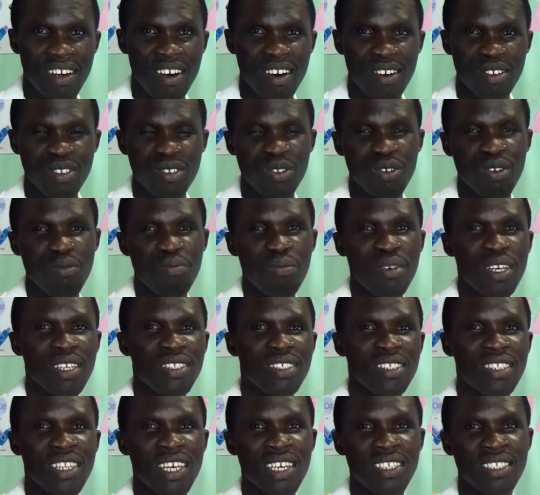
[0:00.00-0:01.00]
Until we
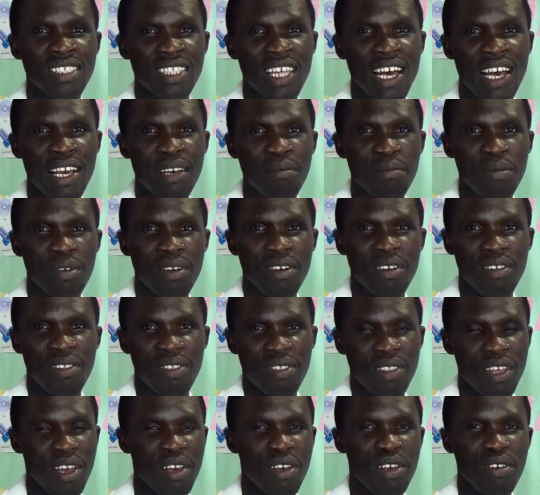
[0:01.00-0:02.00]
meet next time,
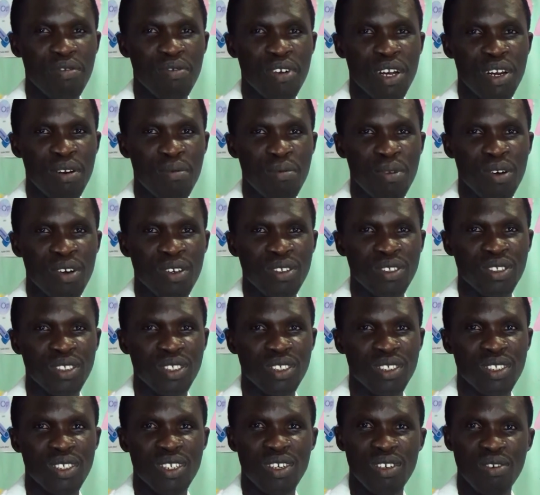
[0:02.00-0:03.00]
thank you very much.
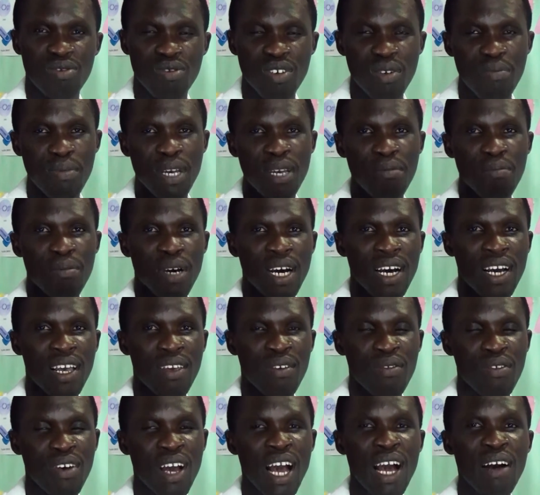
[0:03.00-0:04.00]
Remember,
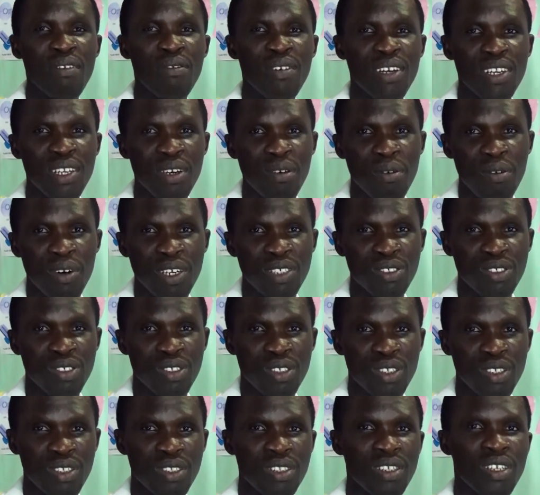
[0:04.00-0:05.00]
if you have any
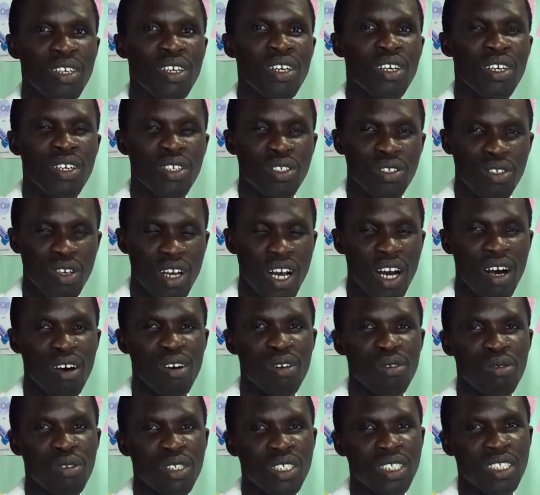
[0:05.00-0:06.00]
question, you can
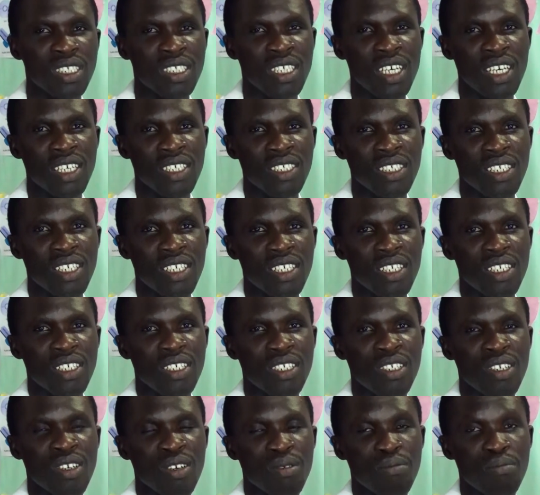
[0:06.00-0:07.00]
always send
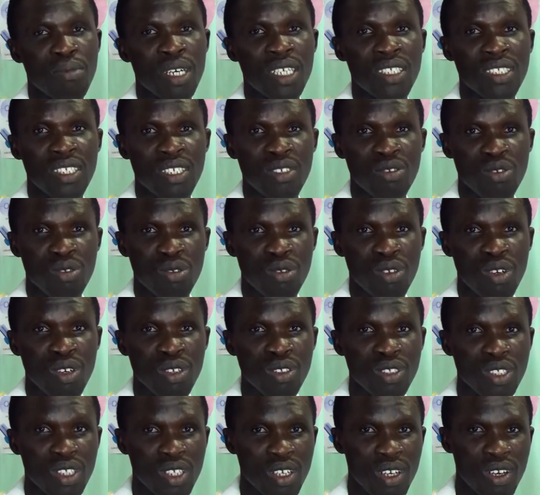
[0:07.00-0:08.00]
your message to
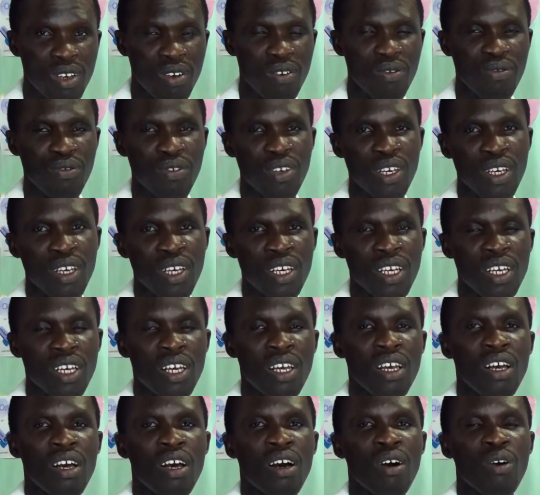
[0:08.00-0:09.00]
us via
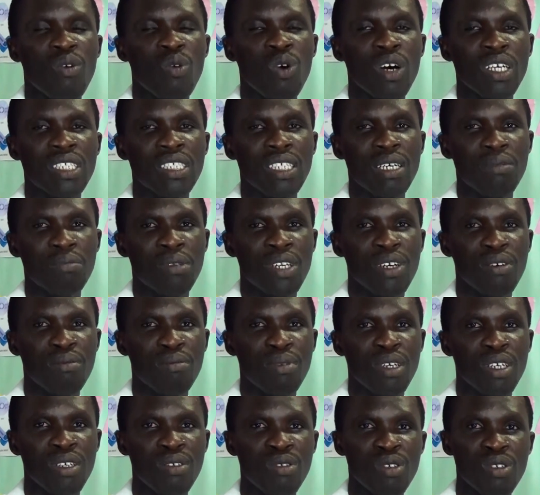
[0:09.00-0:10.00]
WhatsApp
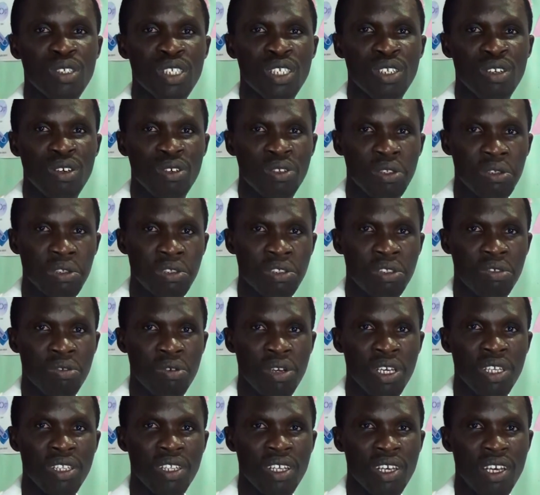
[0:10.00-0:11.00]
number rolling on the
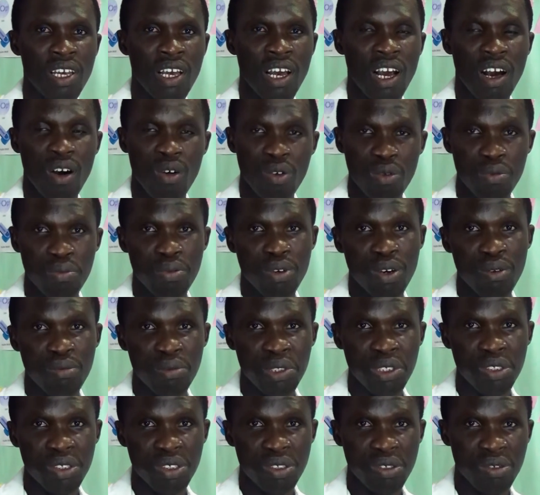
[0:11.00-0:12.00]
screen, and we
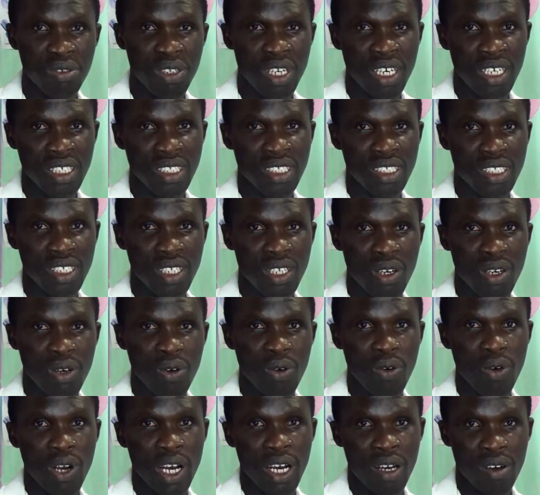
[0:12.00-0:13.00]
promise you that
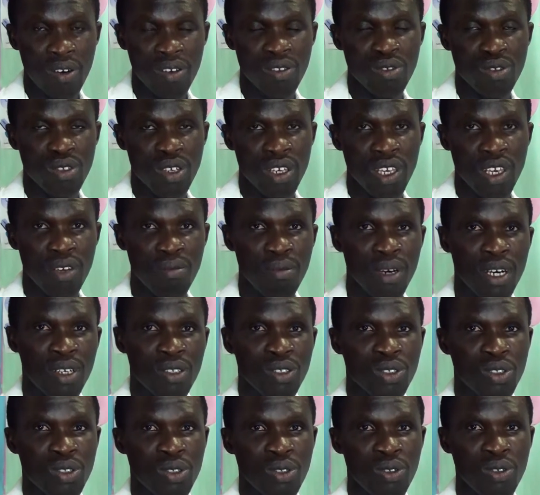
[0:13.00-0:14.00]
we are going to get
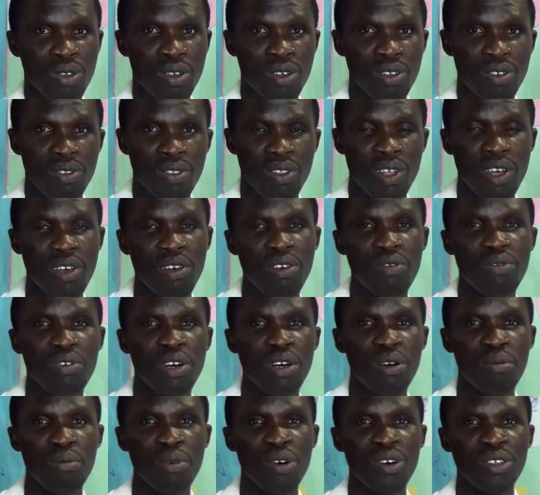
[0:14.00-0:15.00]
back to you. Thank you
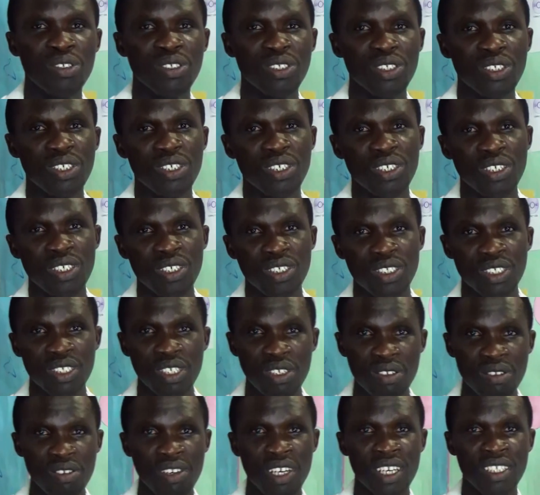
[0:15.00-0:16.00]
very much.
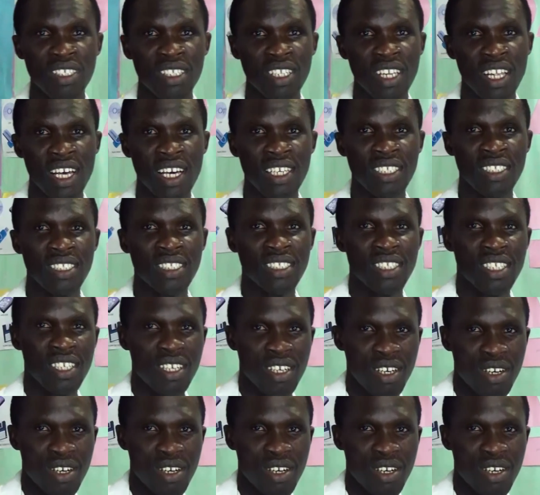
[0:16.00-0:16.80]
See you next class.